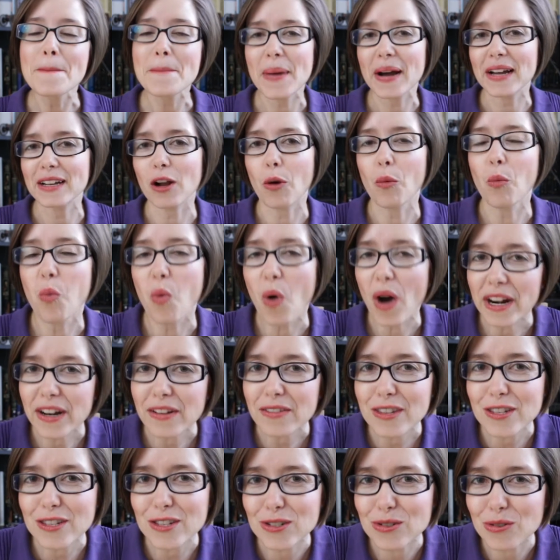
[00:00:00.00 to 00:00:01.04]
But one
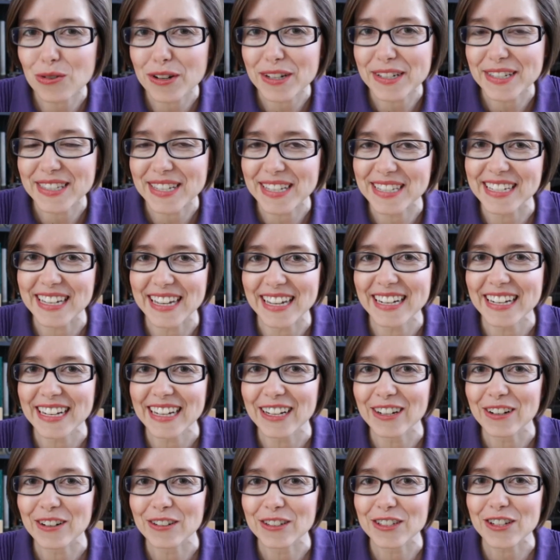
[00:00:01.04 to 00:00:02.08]
of the stories that's in
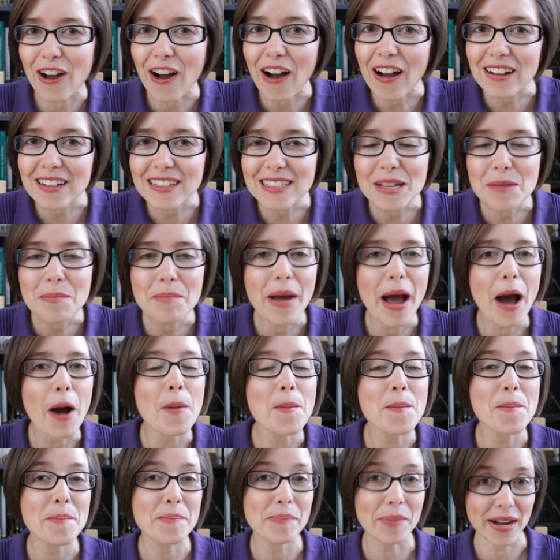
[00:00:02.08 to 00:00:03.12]
here talks about